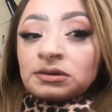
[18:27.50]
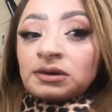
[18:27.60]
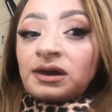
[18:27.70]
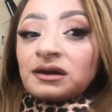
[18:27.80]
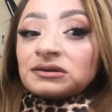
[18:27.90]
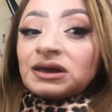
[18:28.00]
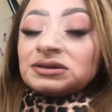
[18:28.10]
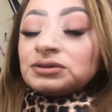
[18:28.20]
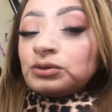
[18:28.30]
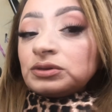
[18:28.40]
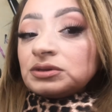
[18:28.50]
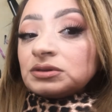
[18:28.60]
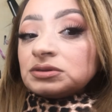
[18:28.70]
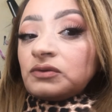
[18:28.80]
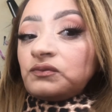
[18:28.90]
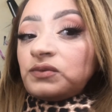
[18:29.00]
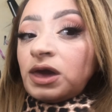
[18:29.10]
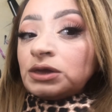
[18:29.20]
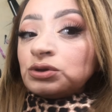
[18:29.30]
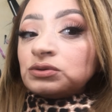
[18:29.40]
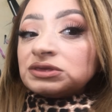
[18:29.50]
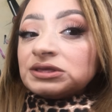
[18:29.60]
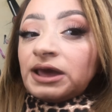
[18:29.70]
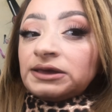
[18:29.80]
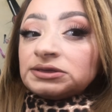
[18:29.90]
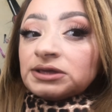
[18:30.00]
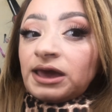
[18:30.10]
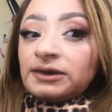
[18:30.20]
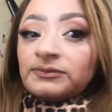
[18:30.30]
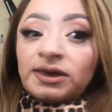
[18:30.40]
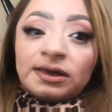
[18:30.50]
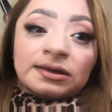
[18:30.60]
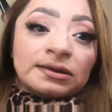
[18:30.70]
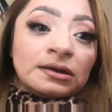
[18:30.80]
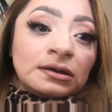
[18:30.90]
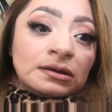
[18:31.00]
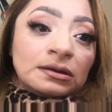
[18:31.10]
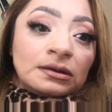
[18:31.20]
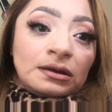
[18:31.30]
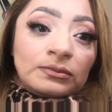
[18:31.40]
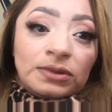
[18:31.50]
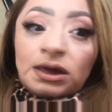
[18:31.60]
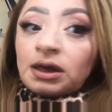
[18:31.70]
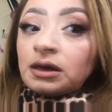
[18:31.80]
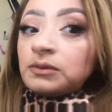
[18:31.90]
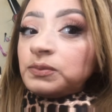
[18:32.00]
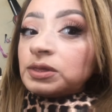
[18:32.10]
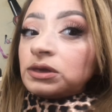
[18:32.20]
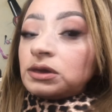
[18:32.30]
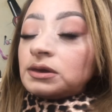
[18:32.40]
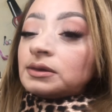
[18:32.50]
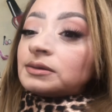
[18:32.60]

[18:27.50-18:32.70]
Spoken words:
Alright, so this is the final daytime makeup look.